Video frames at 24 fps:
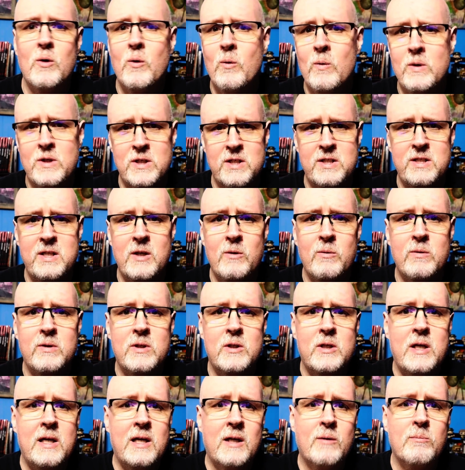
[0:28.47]
Would you stick with
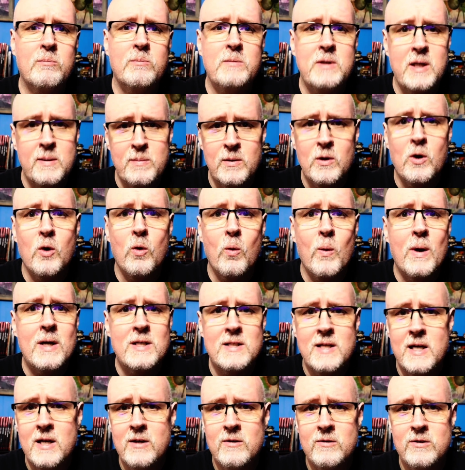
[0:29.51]
the typical Wes
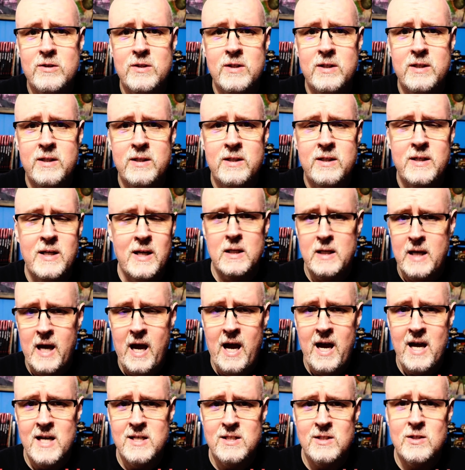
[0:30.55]
Anderson
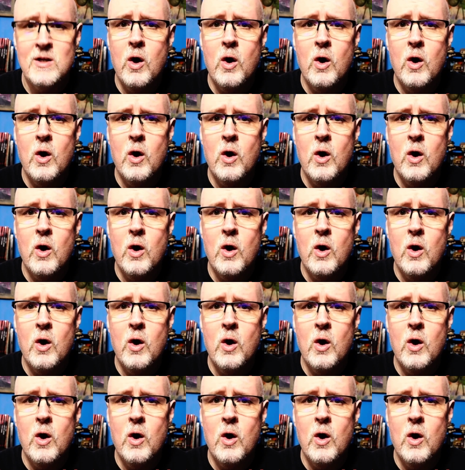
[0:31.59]
cast,